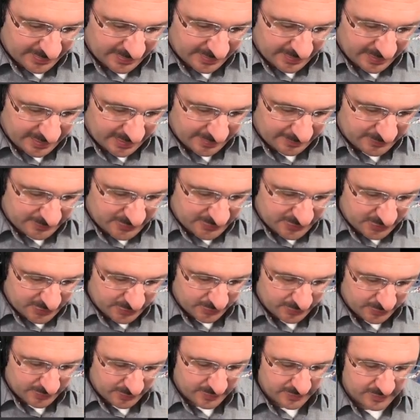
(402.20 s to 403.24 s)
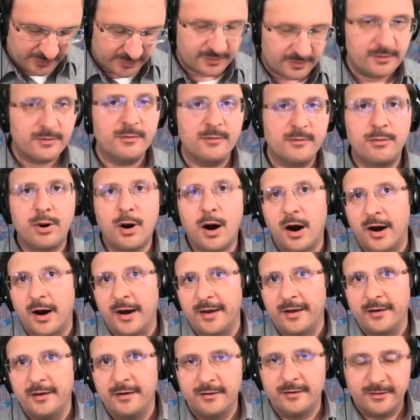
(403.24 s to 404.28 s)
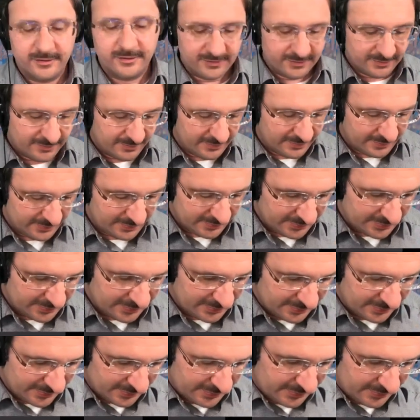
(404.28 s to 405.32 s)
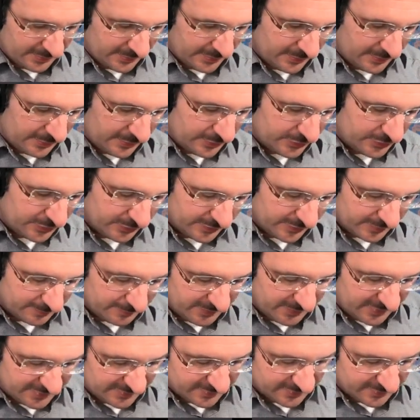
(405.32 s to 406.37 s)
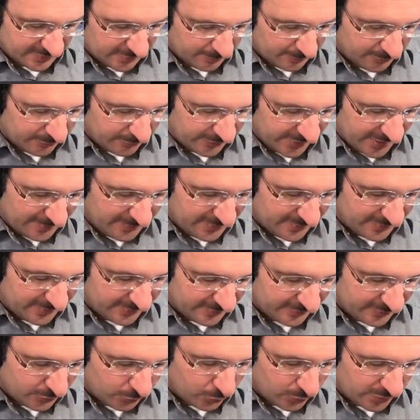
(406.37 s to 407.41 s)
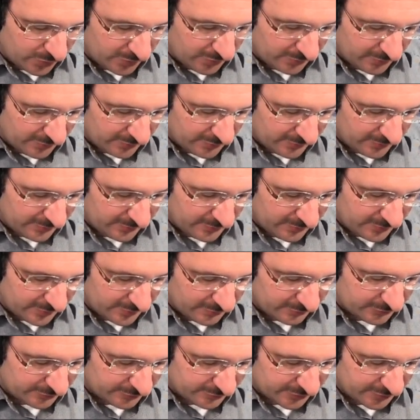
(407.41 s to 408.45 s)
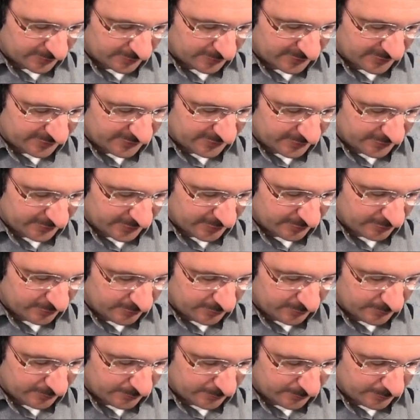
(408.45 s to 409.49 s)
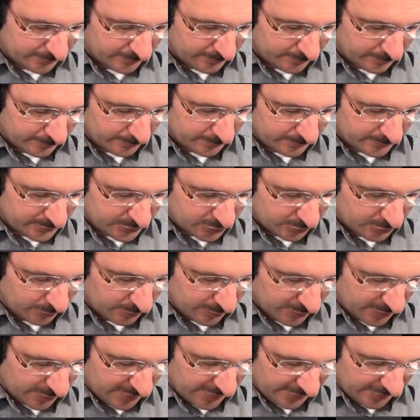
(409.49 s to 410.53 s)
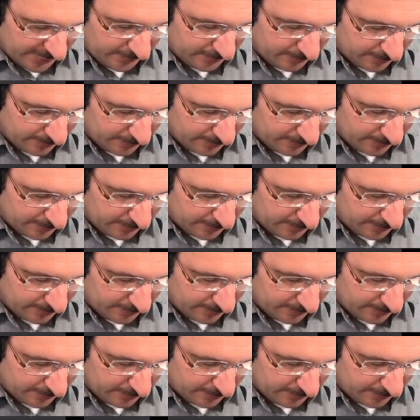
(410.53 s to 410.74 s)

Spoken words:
up to pi. So that means our parameter interval goes from 0 to pi.